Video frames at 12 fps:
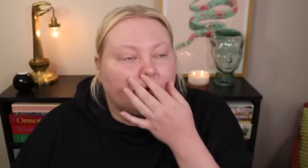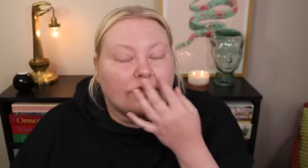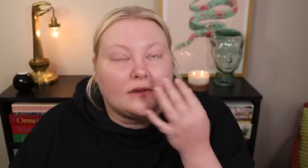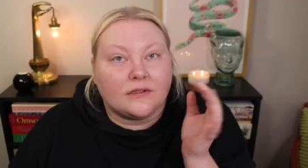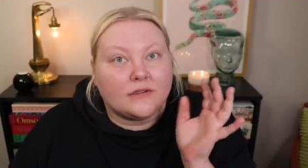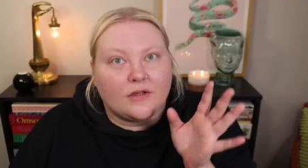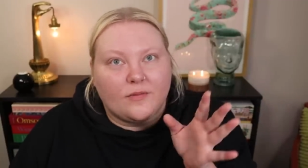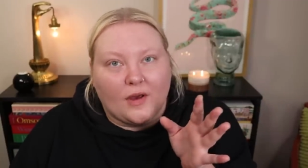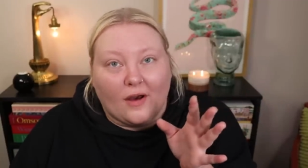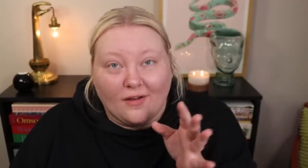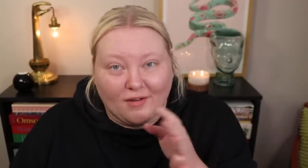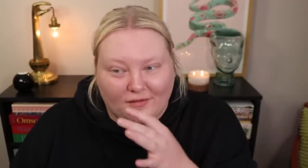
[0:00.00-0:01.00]
This is gonna be
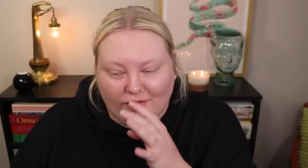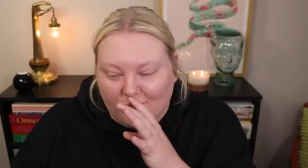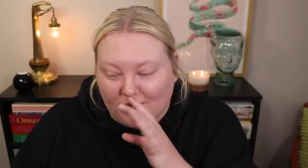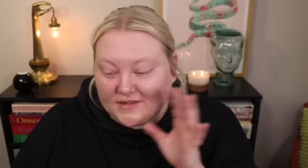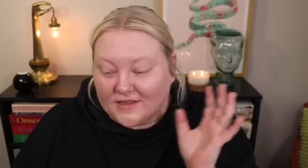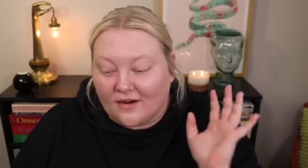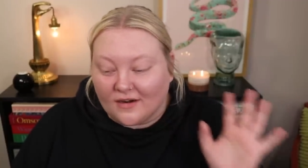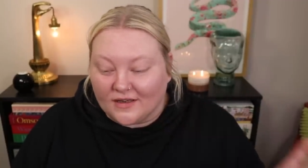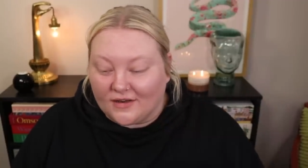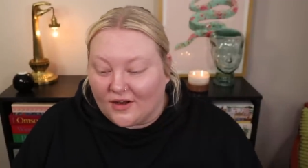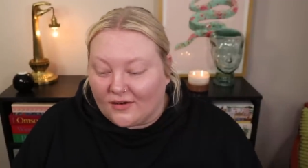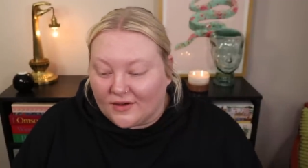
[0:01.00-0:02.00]
all over the place, I already
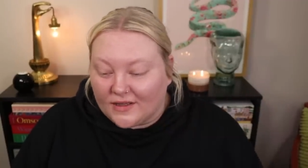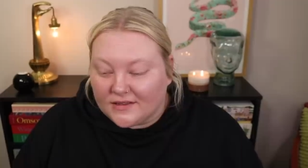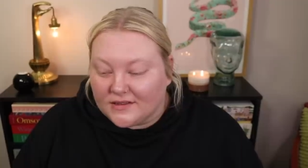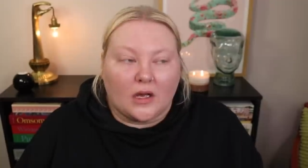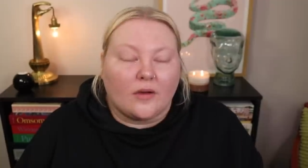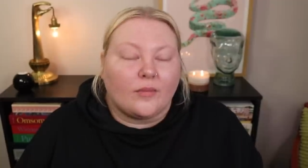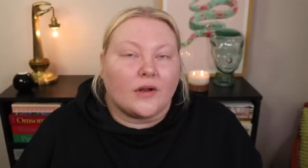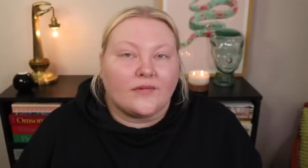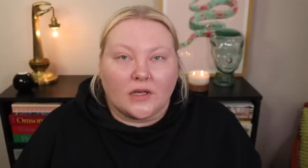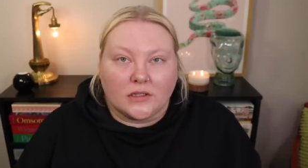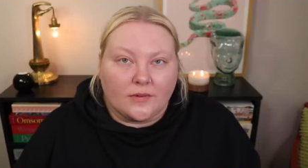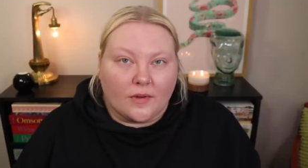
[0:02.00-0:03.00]
know it, uh, but I've
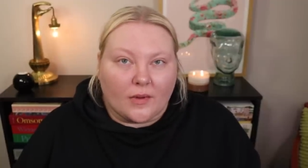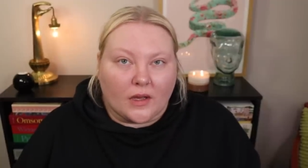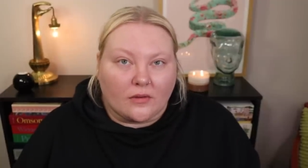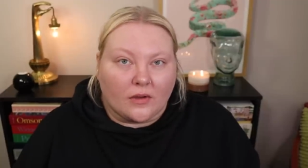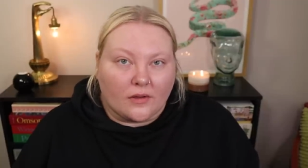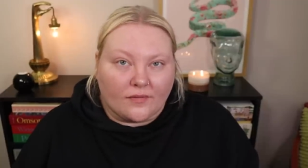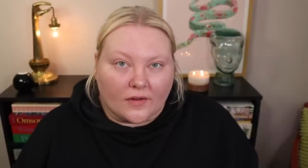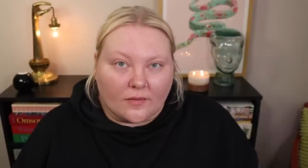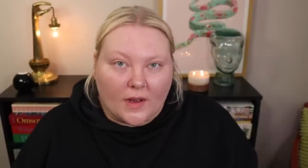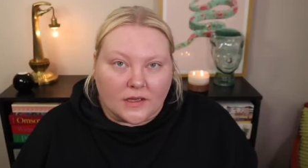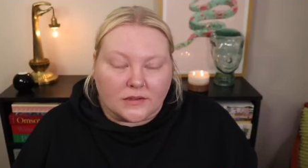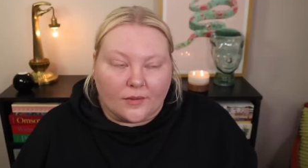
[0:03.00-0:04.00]
talked about my grandfather
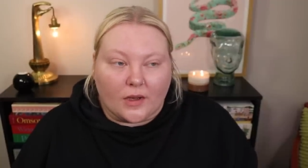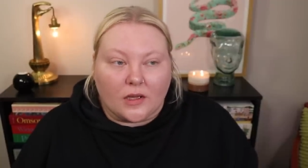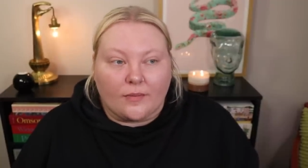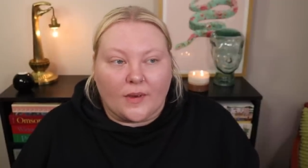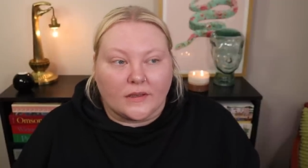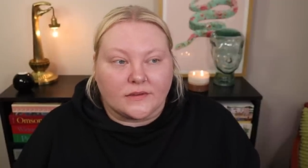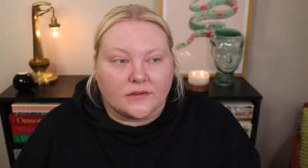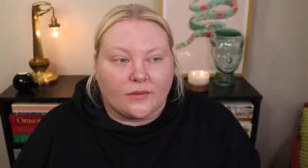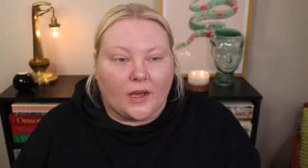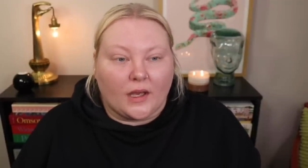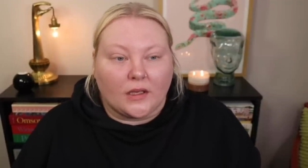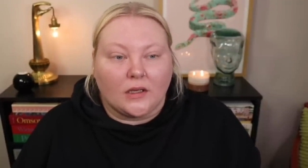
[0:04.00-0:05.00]
passing away. He passed
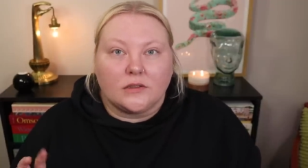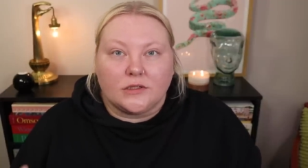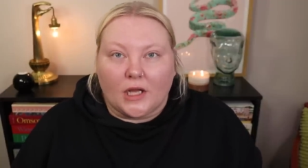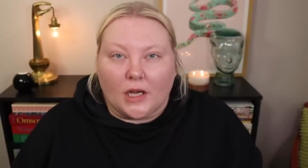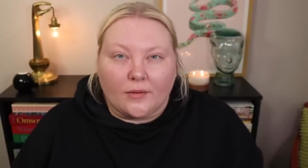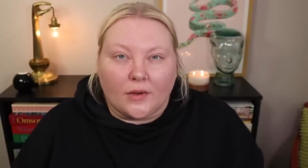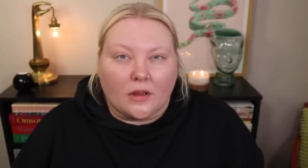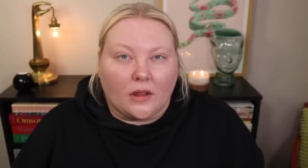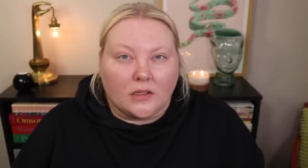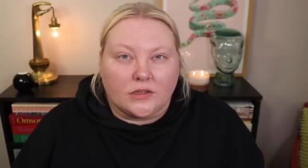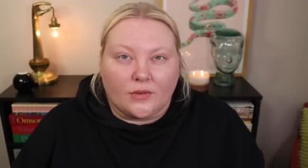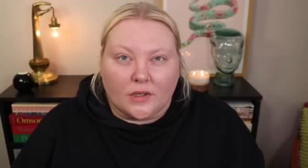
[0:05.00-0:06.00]
away January
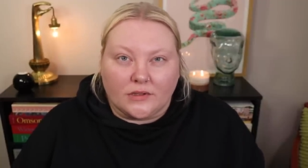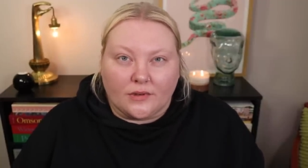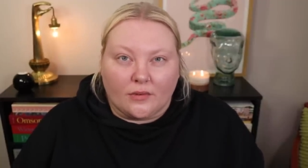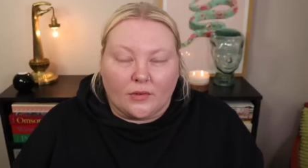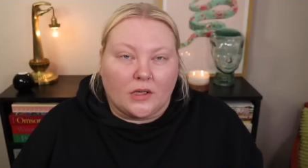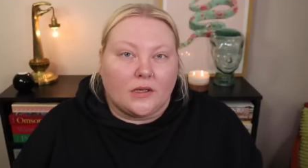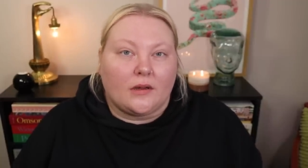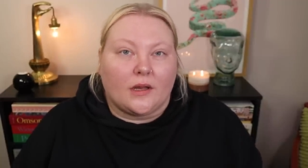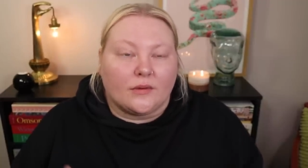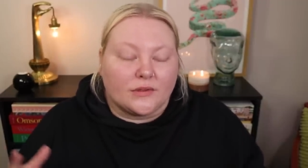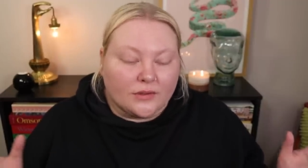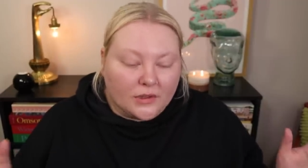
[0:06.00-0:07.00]
like twenty twenty-one, and that
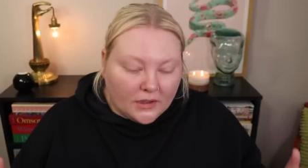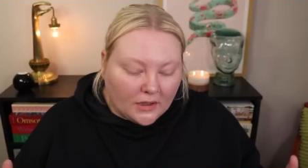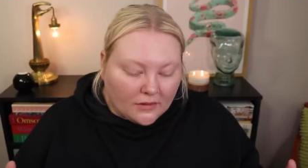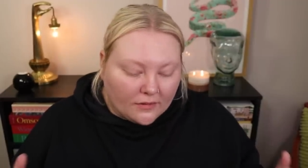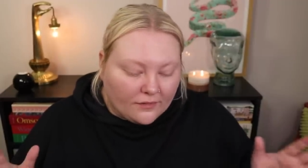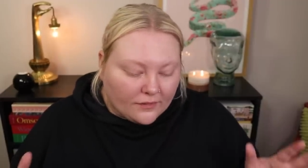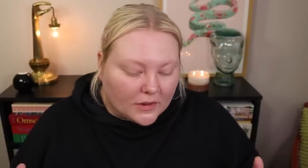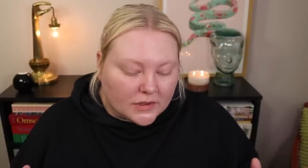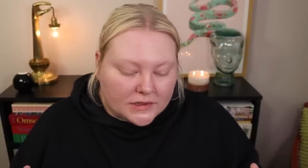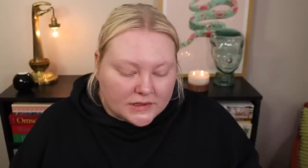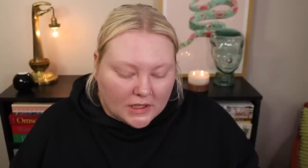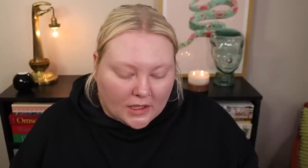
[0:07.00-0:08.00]
was really like the
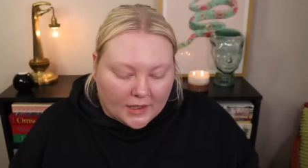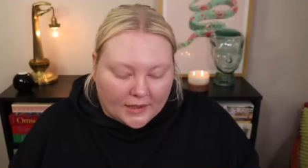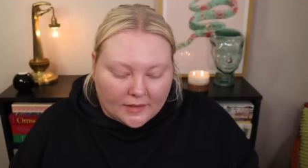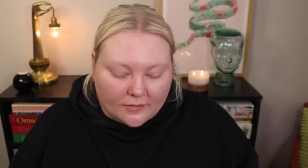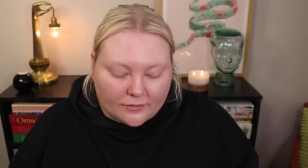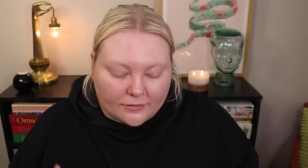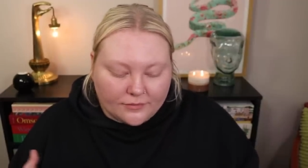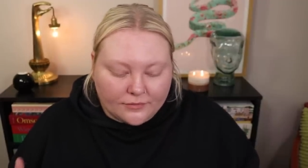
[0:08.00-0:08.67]
first time